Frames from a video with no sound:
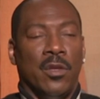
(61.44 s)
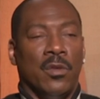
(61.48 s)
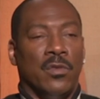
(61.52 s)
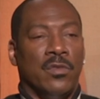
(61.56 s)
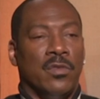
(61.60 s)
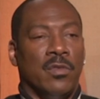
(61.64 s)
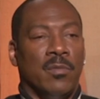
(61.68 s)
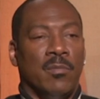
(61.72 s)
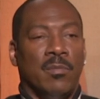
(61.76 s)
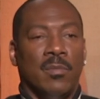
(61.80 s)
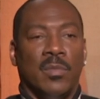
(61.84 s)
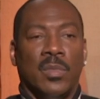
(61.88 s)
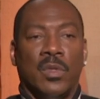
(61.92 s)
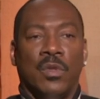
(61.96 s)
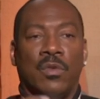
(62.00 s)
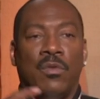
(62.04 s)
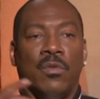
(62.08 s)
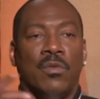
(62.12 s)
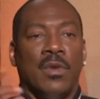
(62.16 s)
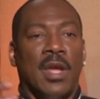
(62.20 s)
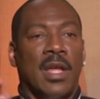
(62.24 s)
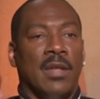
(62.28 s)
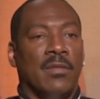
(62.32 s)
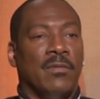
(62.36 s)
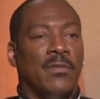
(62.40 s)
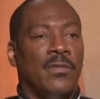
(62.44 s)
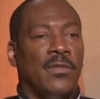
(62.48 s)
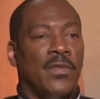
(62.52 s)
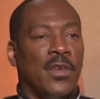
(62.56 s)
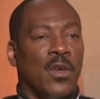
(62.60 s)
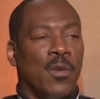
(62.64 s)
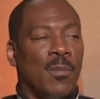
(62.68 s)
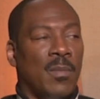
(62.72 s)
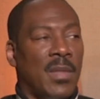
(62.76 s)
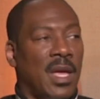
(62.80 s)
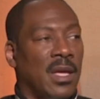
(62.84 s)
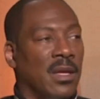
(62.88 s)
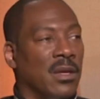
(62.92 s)
know, some great
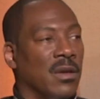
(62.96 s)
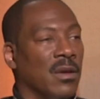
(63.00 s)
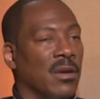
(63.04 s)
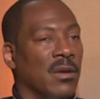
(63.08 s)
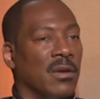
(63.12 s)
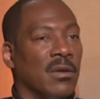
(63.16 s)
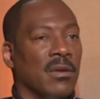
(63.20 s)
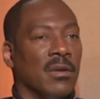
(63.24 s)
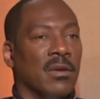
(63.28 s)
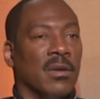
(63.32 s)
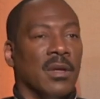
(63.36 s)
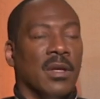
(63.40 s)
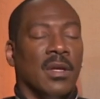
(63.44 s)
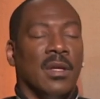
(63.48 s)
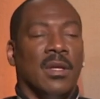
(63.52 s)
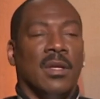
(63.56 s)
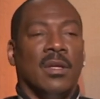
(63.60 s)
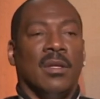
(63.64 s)
filmmaker